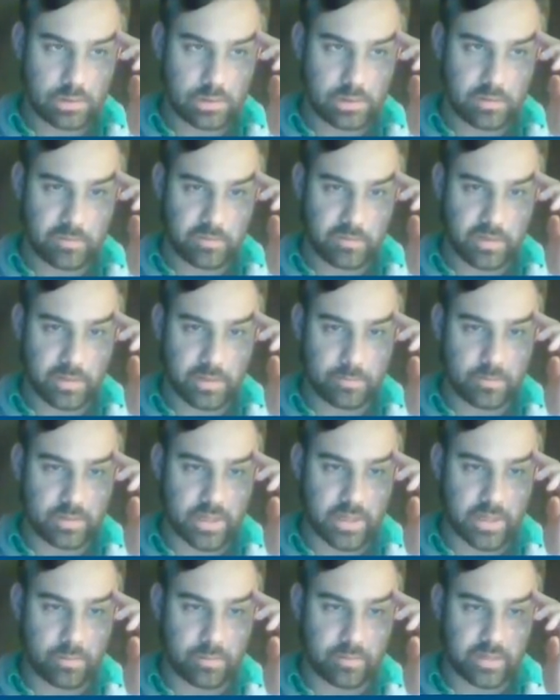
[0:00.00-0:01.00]
I think I'm
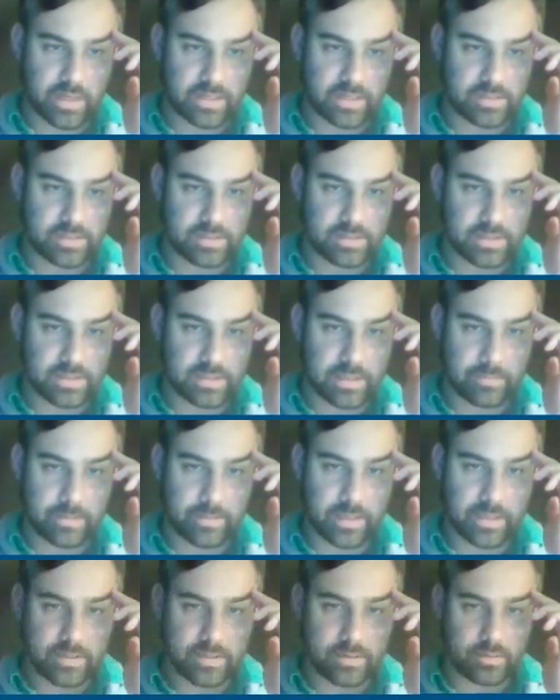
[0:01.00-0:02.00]
okay with casting
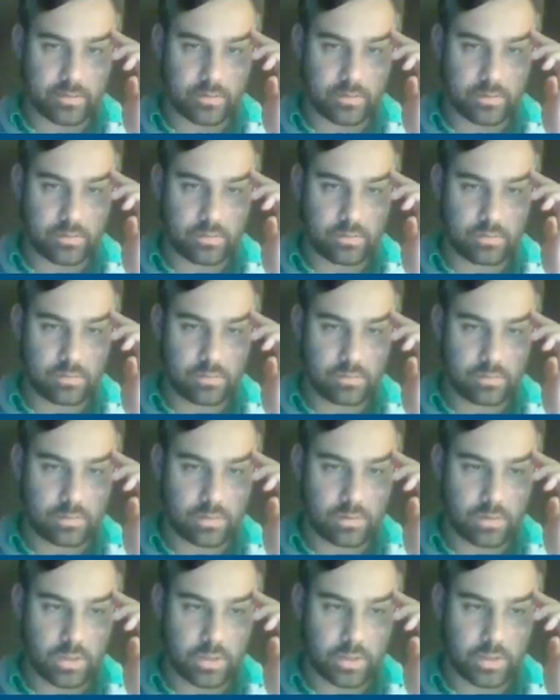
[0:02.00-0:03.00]
Snapcaster
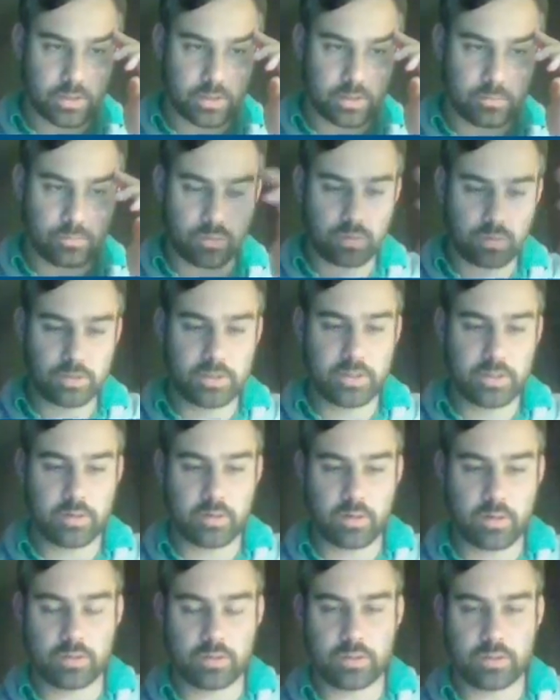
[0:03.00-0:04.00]
Lightning Bolt
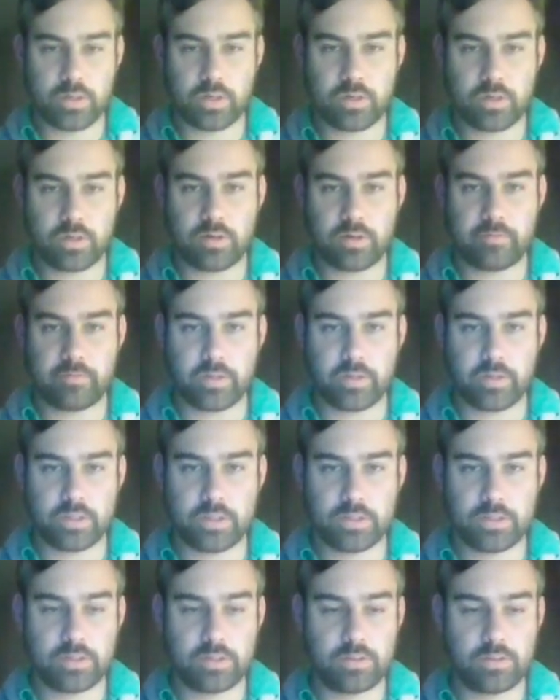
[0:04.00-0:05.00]
here on Dark
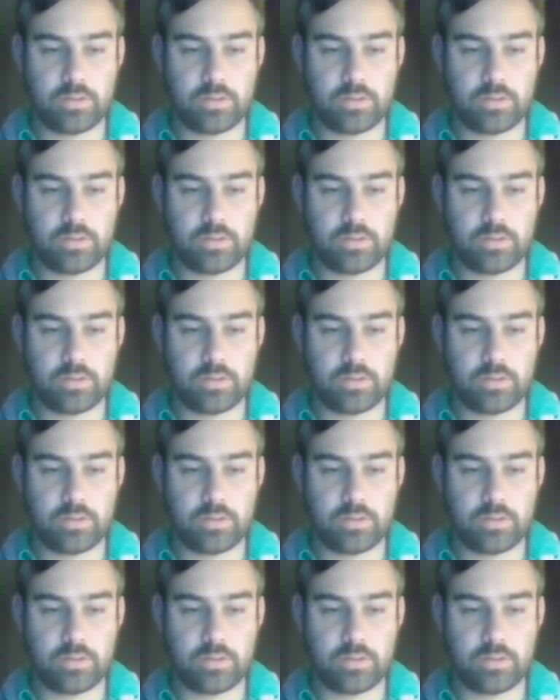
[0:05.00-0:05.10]
Confidant,